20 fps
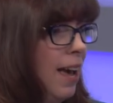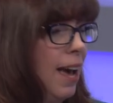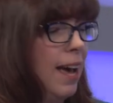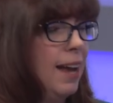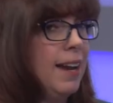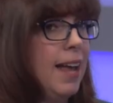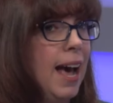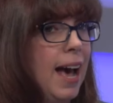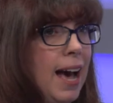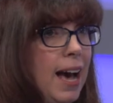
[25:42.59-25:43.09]

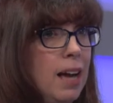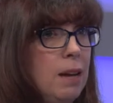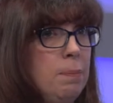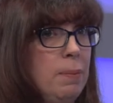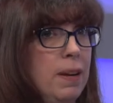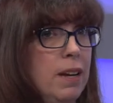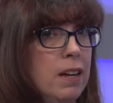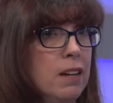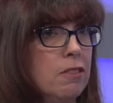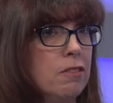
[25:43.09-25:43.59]
and had
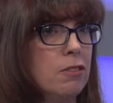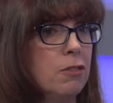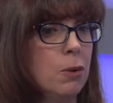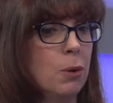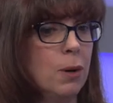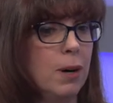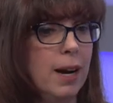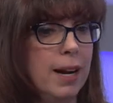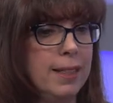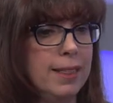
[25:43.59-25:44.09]
been
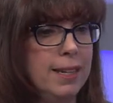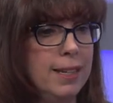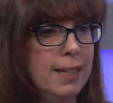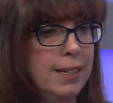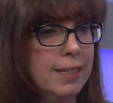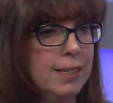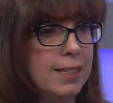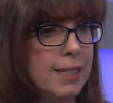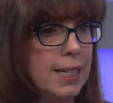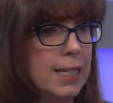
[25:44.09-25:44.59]
for, I think
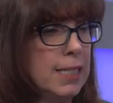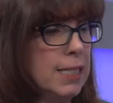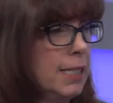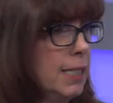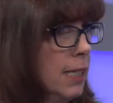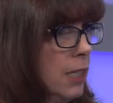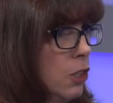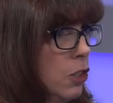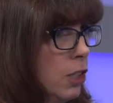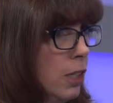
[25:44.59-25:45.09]
he said,
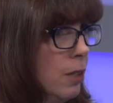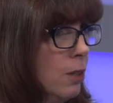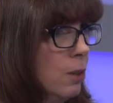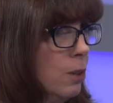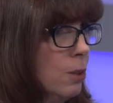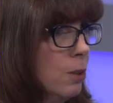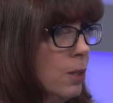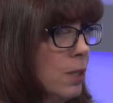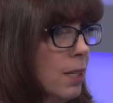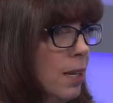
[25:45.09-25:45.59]
six years.